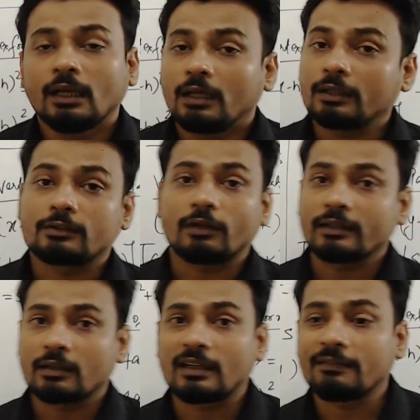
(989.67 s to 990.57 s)
The drawing the
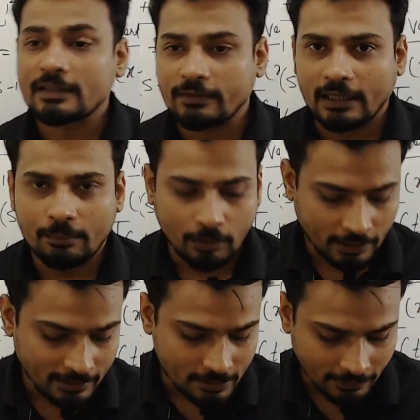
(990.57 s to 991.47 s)
graph is very
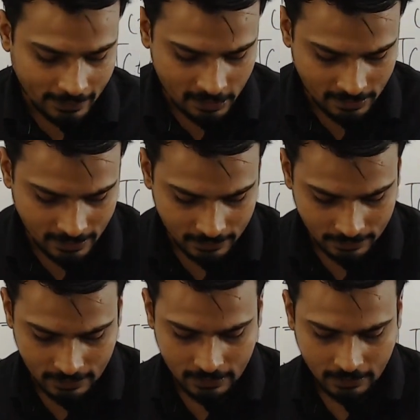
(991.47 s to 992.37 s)
important. It's very essential.
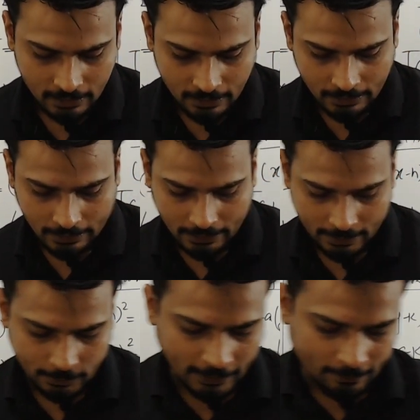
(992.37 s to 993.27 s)

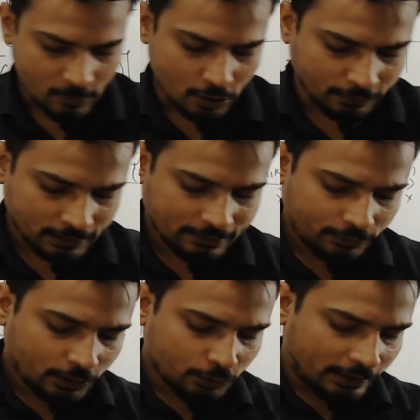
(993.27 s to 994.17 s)
Okay, so first of
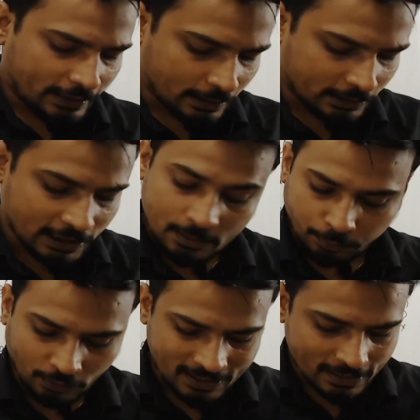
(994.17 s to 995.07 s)
all, you guys just
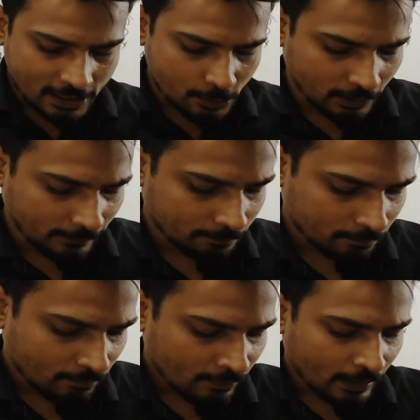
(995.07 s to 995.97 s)
process this one
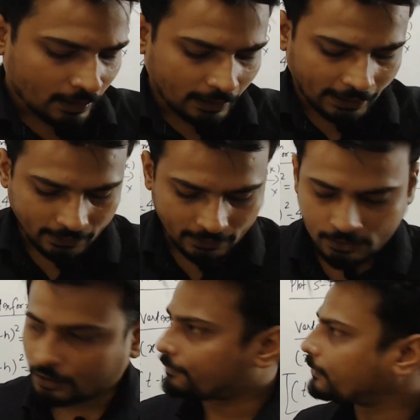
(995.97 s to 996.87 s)
and
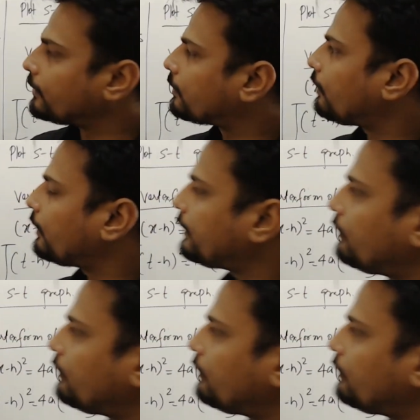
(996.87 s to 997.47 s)
sort of draw it out.